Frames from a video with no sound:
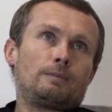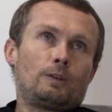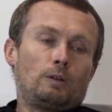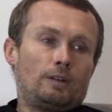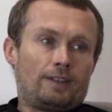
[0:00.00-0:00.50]
with
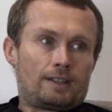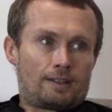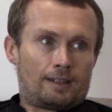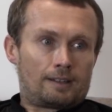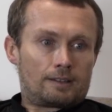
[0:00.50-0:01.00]
all of these
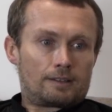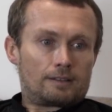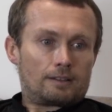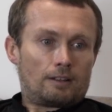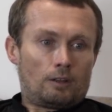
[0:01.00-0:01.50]
things
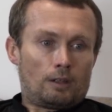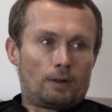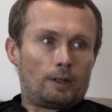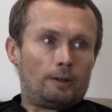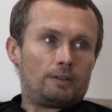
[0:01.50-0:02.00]
on the
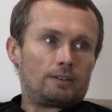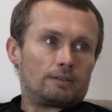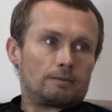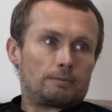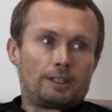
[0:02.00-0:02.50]
road,
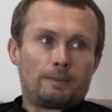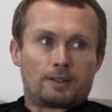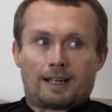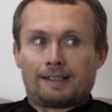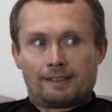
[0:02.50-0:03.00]
pretty
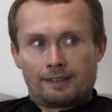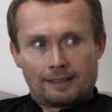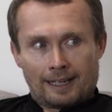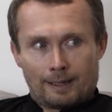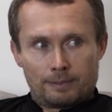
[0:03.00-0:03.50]
much anything can
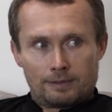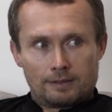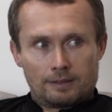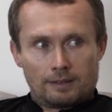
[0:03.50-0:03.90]
happen.